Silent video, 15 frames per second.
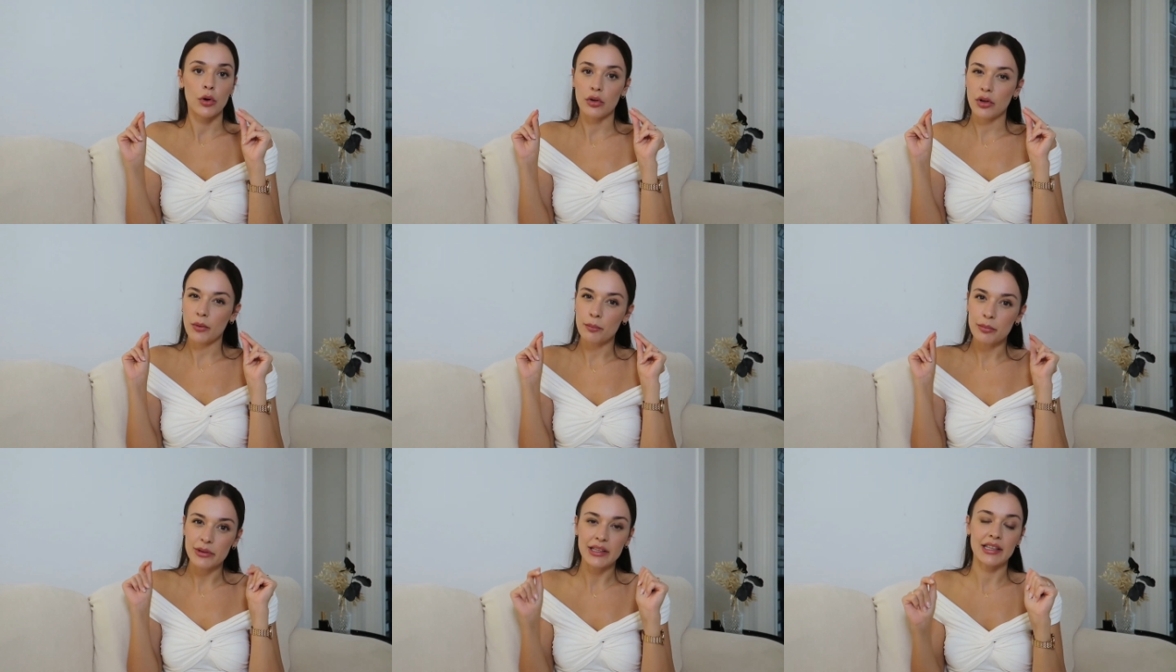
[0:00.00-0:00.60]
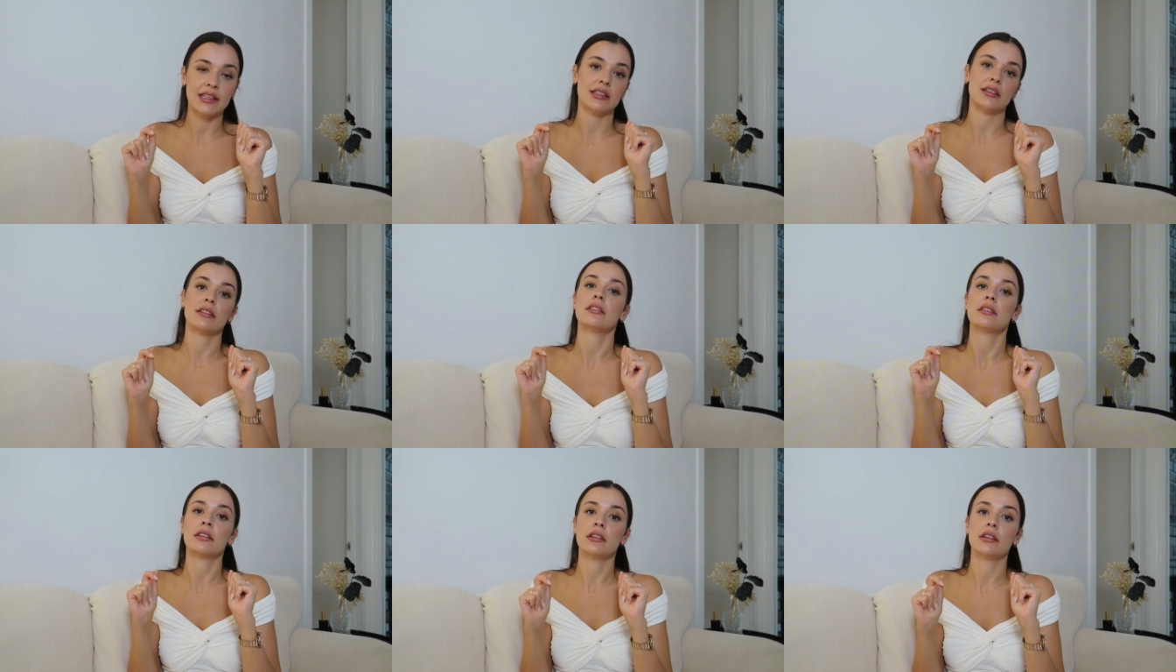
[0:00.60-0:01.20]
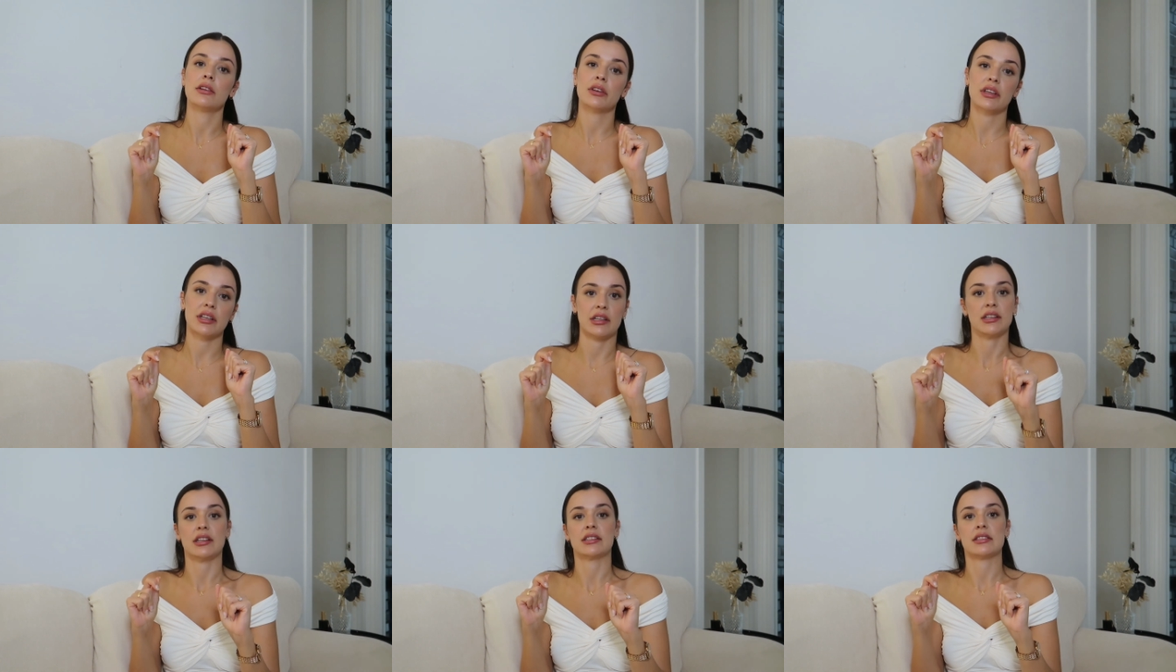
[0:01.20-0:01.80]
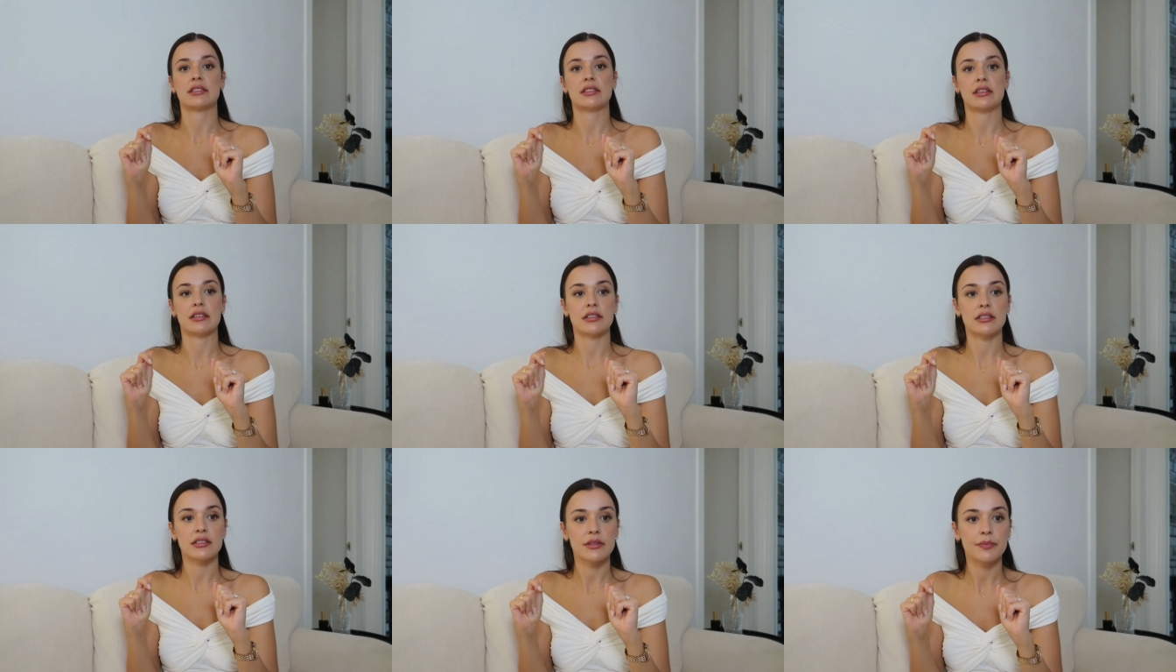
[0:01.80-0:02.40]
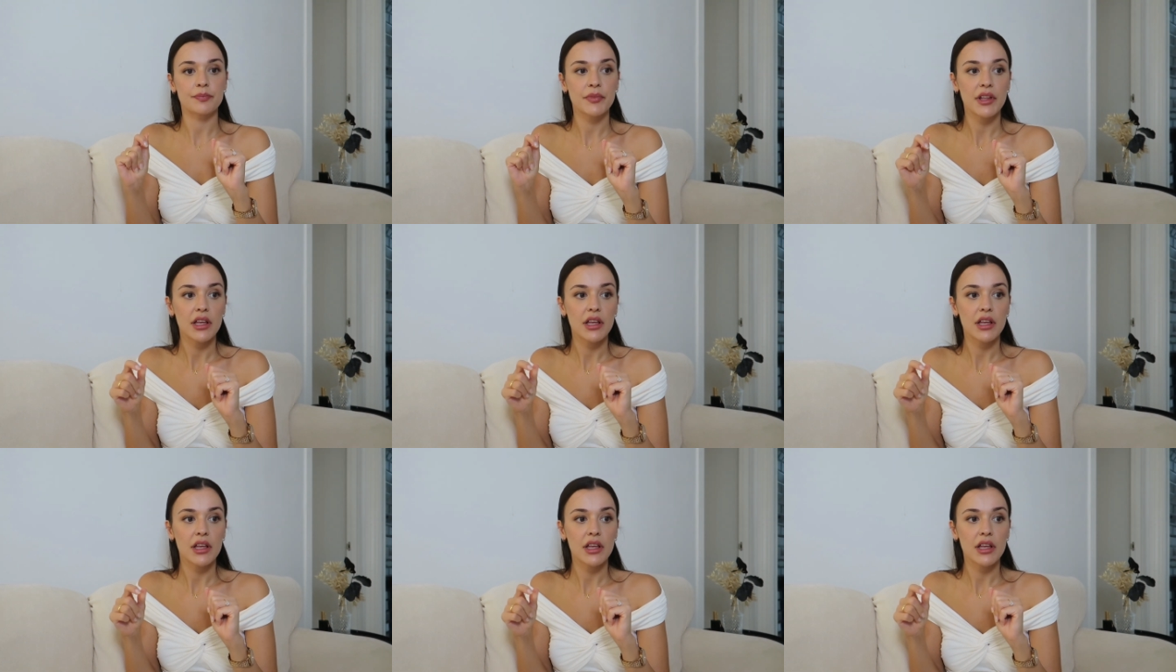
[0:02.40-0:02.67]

will complete the look in an instant.